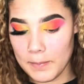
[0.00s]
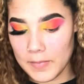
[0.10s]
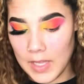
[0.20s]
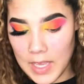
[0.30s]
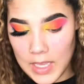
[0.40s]

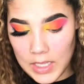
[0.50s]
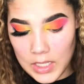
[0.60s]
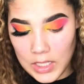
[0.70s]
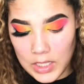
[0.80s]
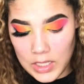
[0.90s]
take
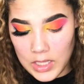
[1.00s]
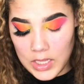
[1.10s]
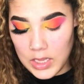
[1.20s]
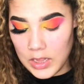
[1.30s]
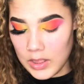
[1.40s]

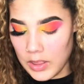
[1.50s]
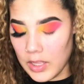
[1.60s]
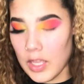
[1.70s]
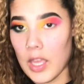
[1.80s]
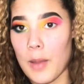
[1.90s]

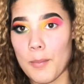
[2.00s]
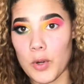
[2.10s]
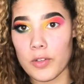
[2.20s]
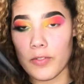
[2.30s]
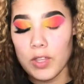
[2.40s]
the
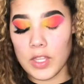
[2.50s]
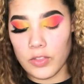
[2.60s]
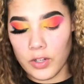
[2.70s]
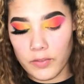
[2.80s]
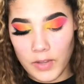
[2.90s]
Morphe
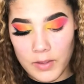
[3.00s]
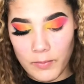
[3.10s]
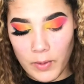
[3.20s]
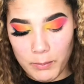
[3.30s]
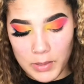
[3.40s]

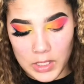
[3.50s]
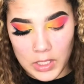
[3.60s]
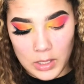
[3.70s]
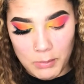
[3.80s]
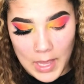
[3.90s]

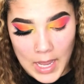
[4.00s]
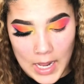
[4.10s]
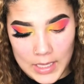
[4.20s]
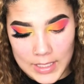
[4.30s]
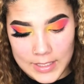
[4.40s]
35B
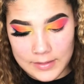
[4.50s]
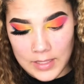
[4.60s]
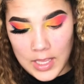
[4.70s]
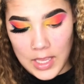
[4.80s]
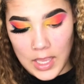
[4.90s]
palette,
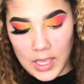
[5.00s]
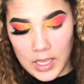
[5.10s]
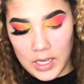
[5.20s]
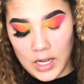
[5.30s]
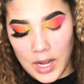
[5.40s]

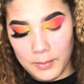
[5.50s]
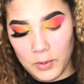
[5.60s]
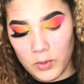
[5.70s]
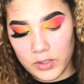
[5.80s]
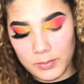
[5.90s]
and I'm
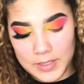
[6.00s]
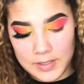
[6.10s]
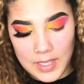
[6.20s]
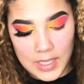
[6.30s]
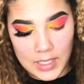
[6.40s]
going to be
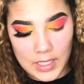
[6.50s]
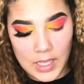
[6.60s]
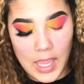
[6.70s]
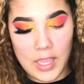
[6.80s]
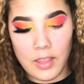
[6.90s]

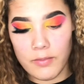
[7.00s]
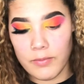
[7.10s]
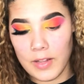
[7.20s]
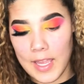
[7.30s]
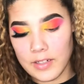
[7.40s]
taking a
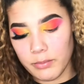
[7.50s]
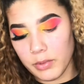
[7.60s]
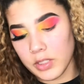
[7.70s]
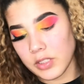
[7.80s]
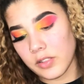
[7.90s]
flat brush.